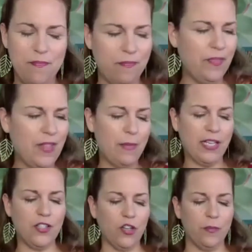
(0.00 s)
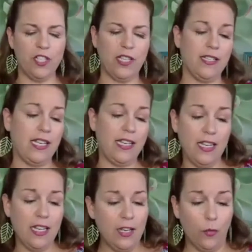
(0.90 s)
that makes so much sense. And
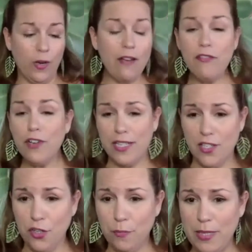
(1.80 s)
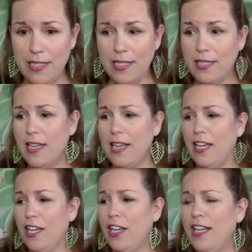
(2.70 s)
whatever it is in your business,
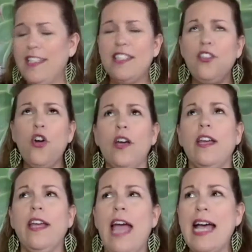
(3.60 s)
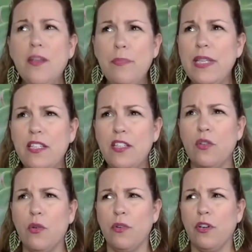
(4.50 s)
as a business
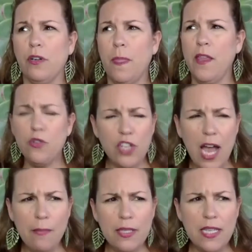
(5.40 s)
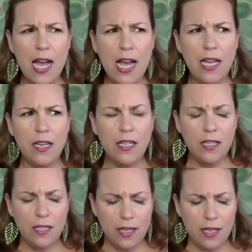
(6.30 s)
owner, your job is not
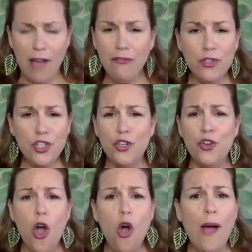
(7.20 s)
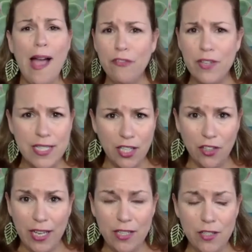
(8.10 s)
ever to know every single
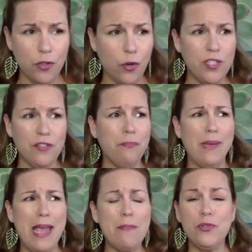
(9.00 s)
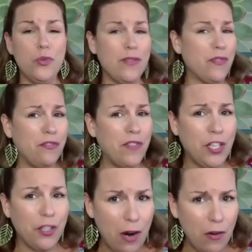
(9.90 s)
answer or to be able to even
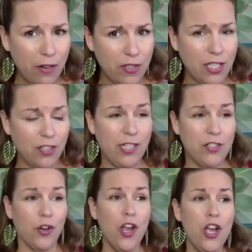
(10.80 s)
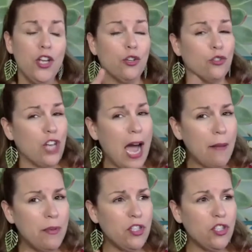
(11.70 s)
figure out every single answer. Your job
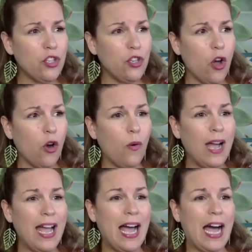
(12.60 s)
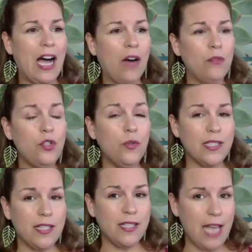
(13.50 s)
is to know how to
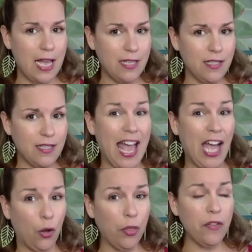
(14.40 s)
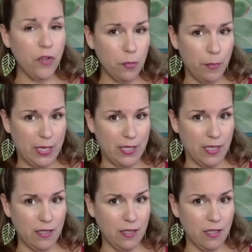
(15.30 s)
assess the health of your
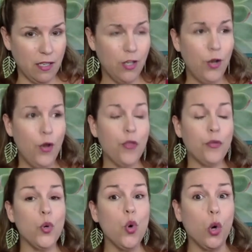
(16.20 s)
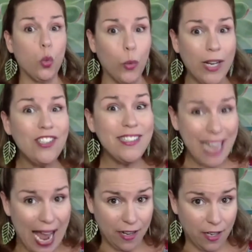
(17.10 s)
business through real
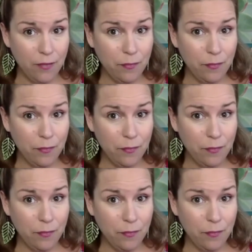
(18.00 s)
data,